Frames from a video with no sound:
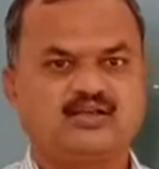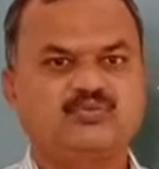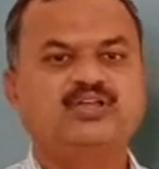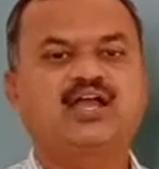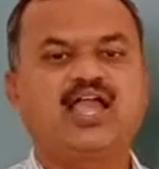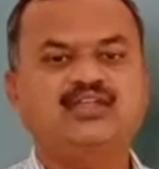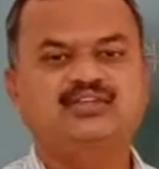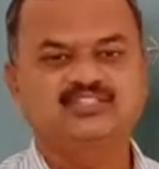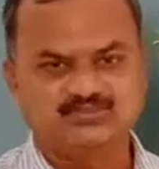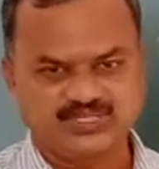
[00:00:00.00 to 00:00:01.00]
we
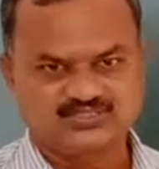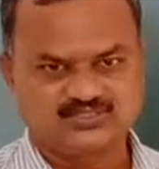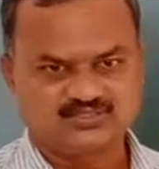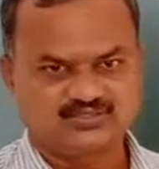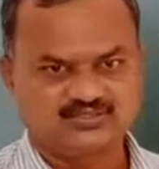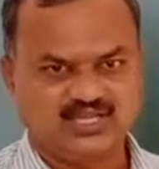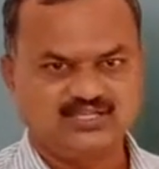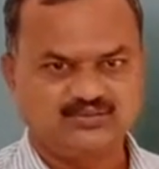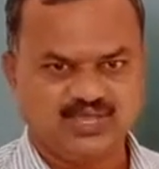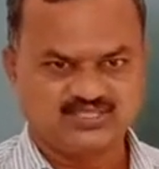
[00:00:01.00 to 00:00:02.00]
can't displace
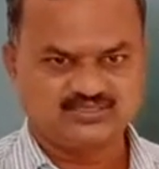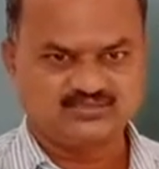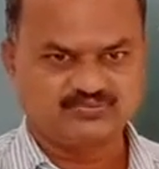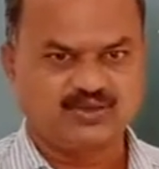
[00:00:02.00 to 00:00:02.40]
that device